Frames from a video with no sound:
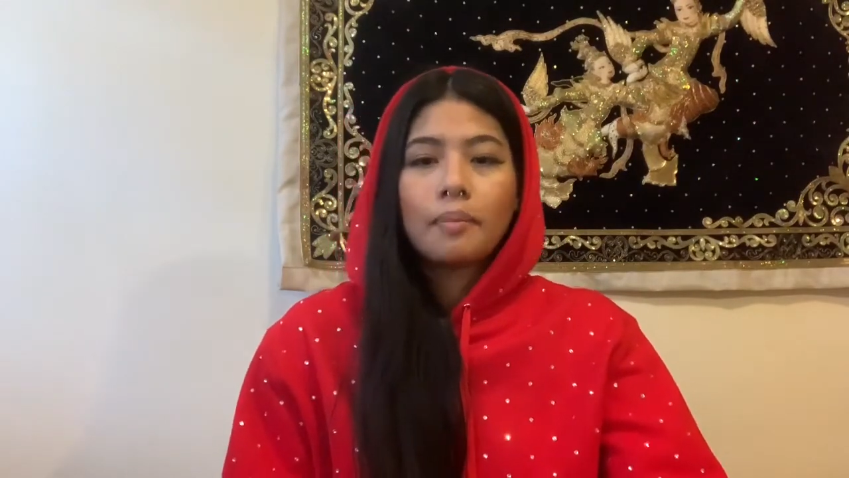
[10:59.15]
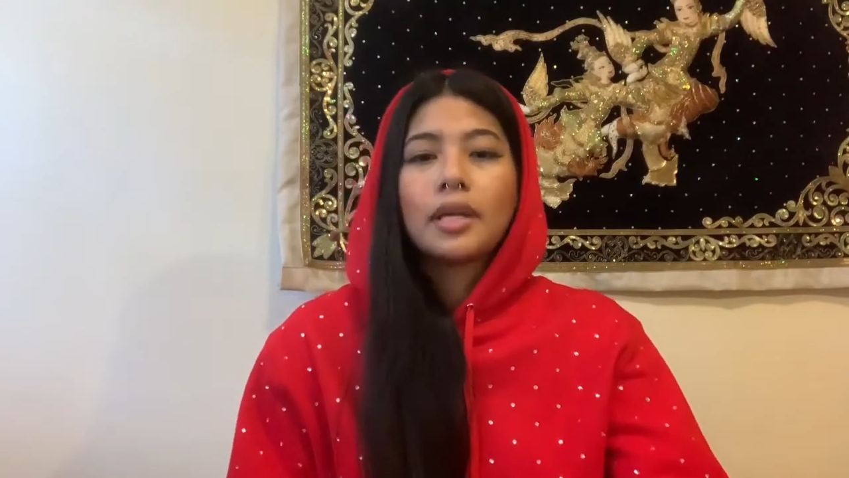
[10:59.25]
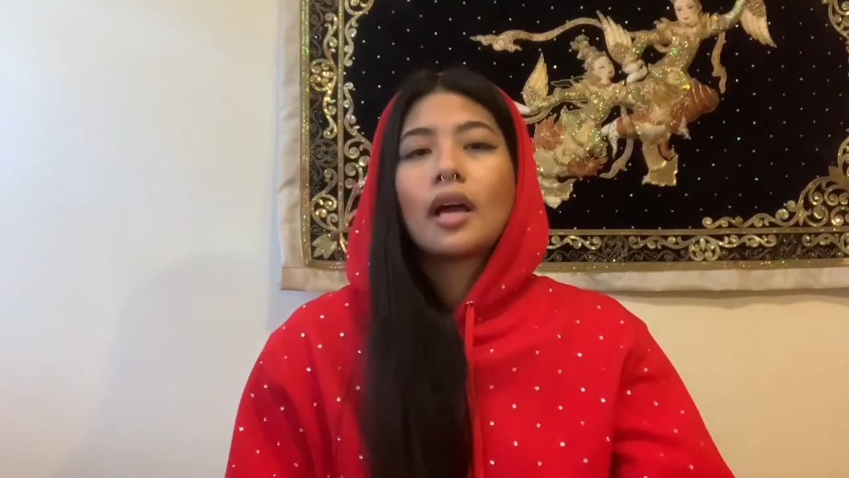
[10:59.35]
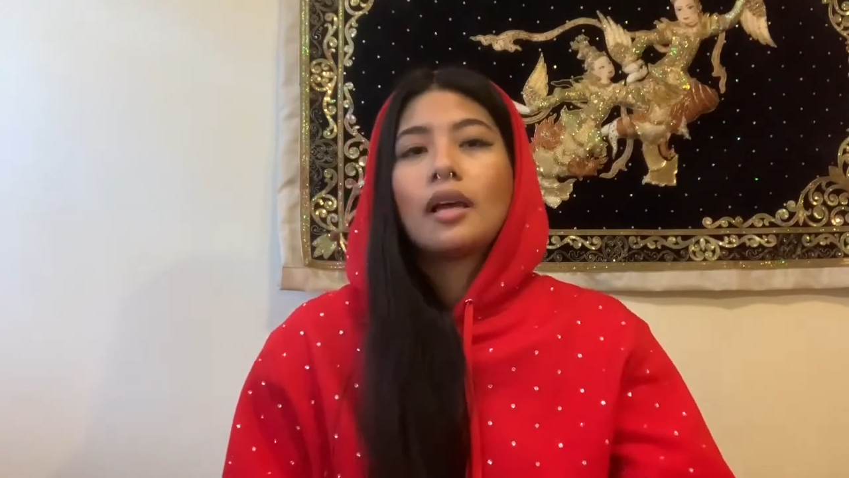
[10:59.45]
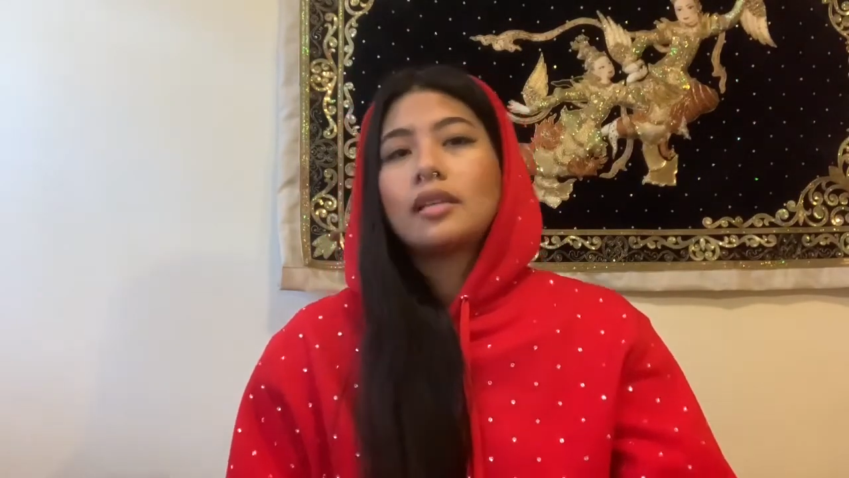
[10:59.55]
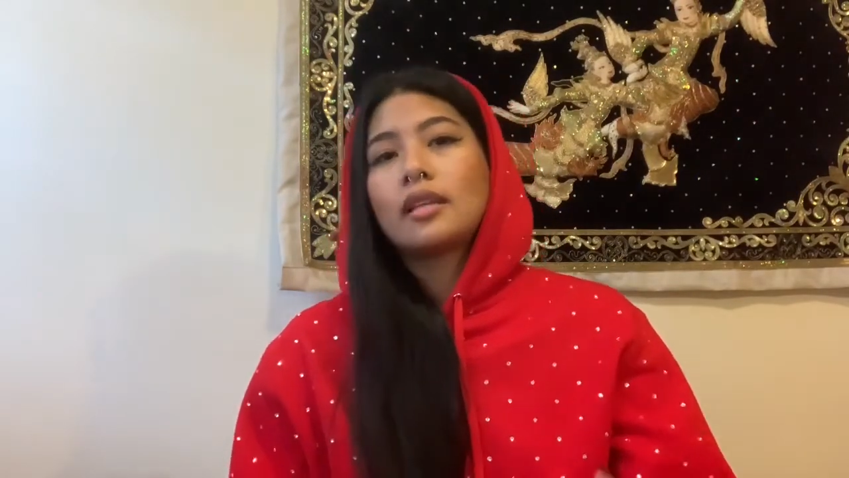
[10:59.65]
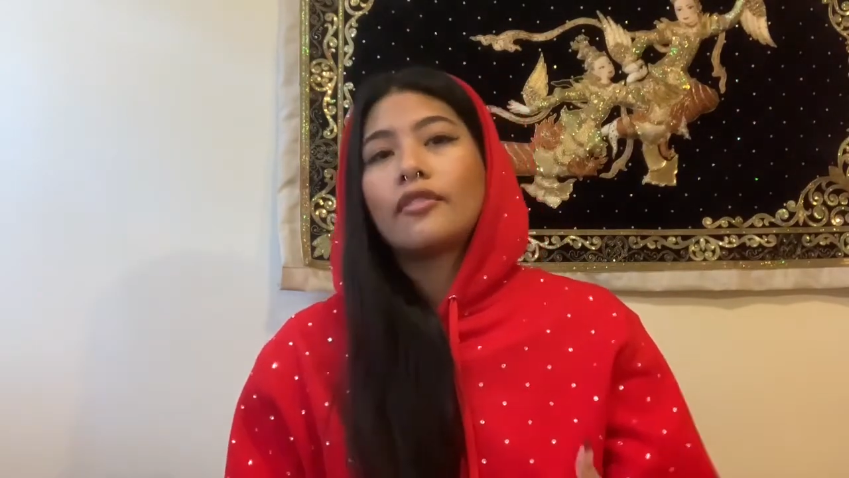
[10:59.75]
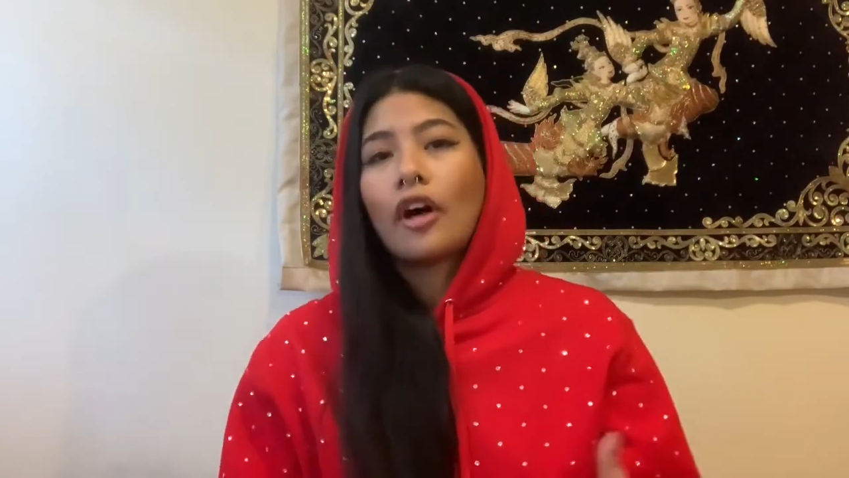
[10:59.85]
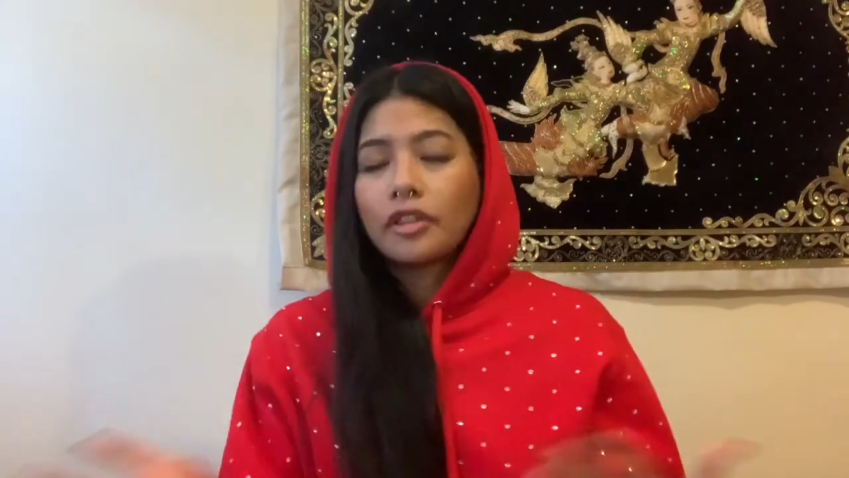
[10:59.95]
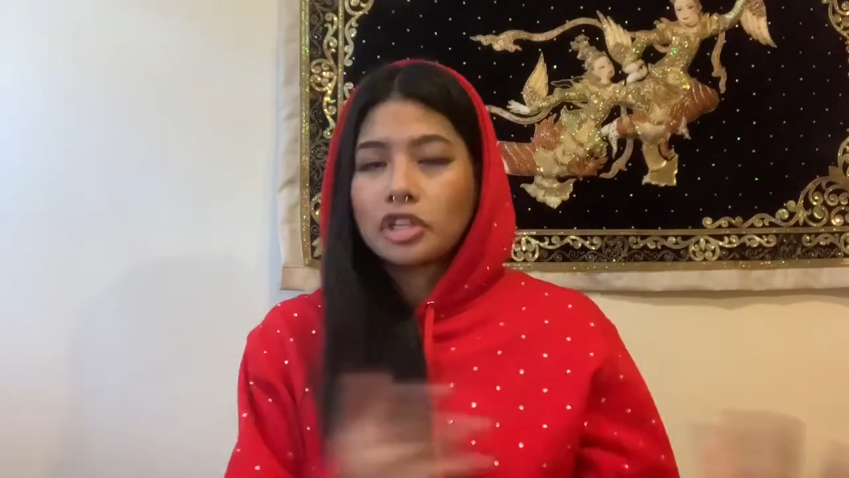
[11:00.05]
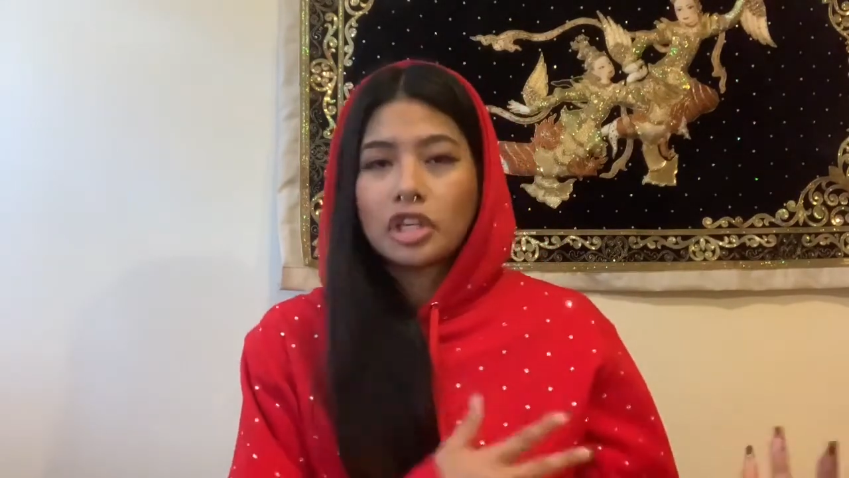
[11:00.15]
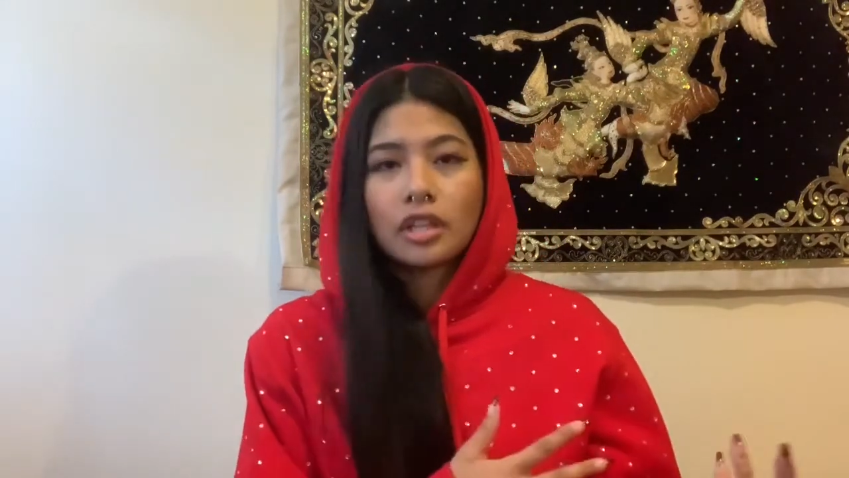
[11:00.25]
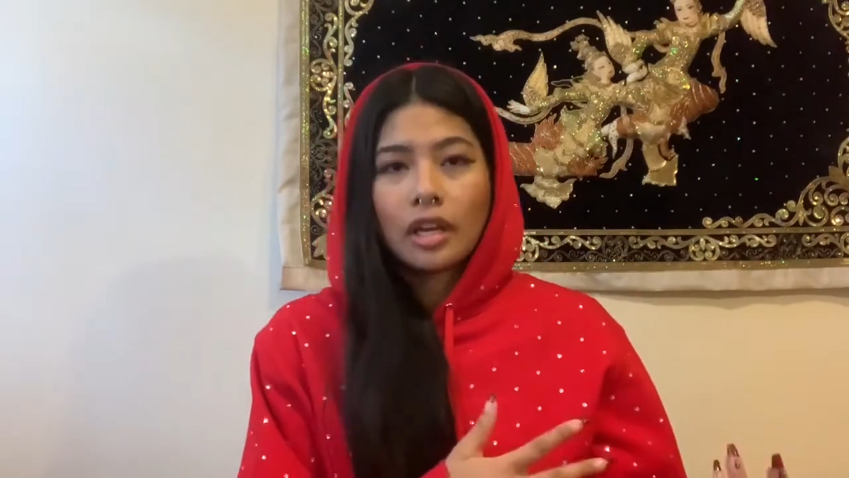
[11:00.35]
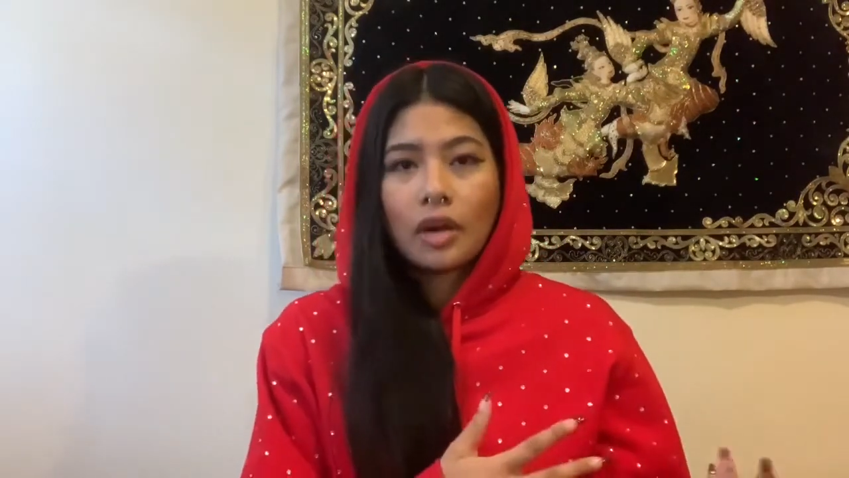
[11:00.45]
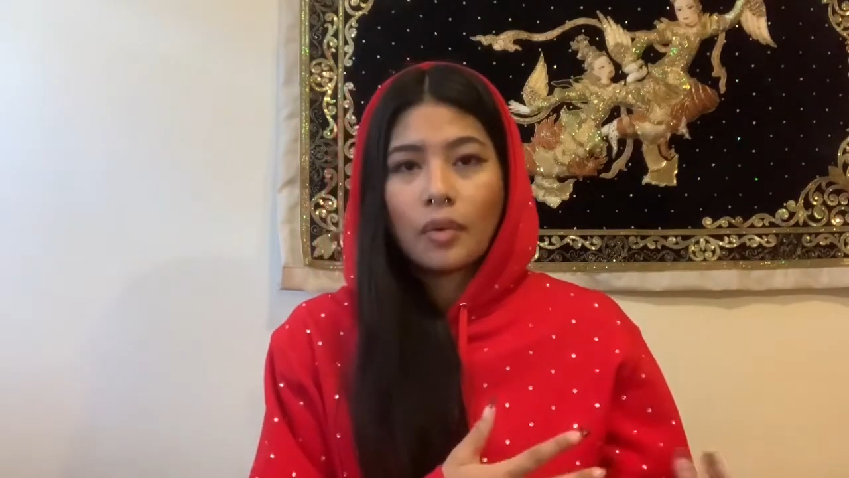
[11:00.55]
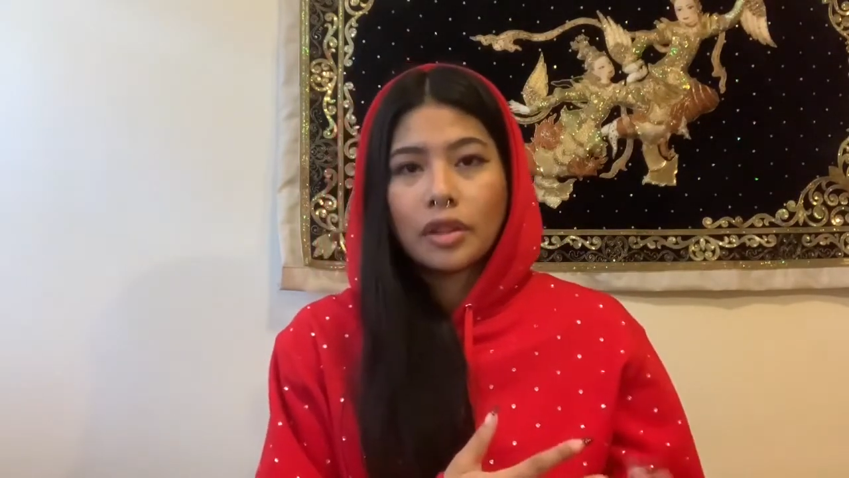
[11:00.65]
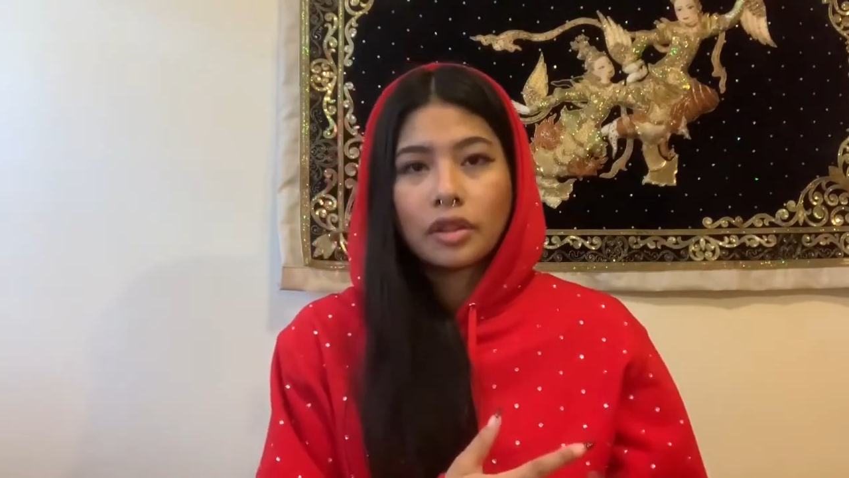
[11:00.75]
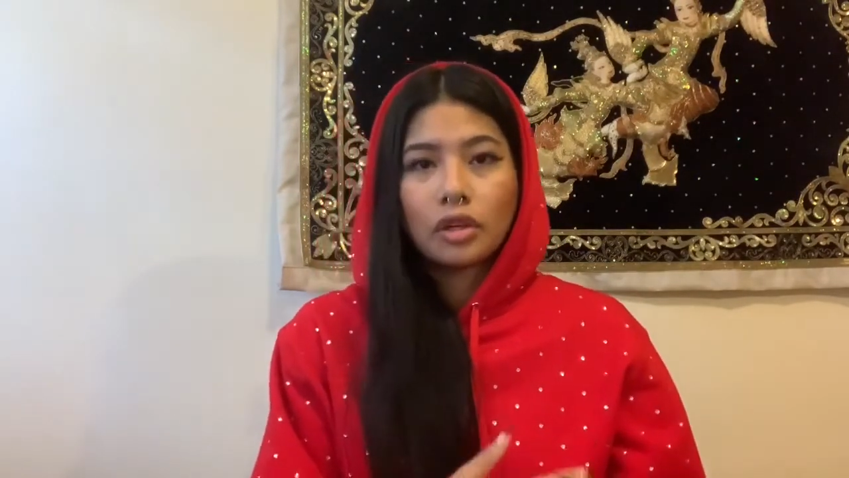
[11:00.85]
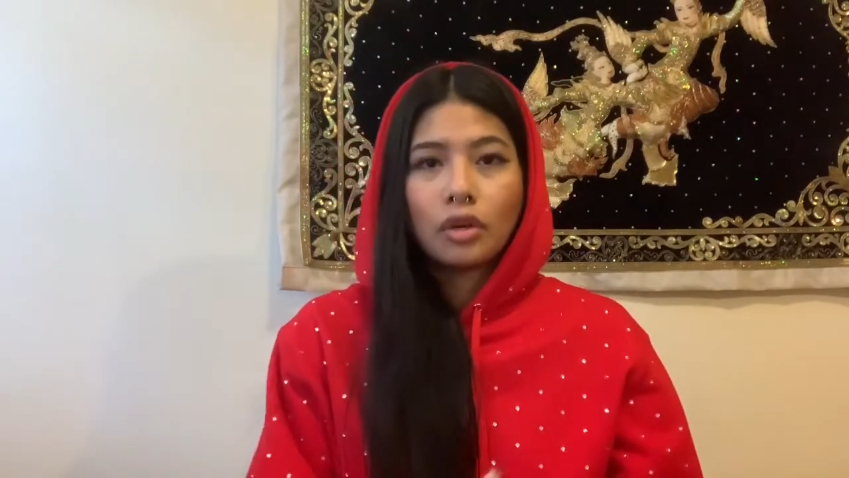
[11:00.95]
because of all the shit that I went through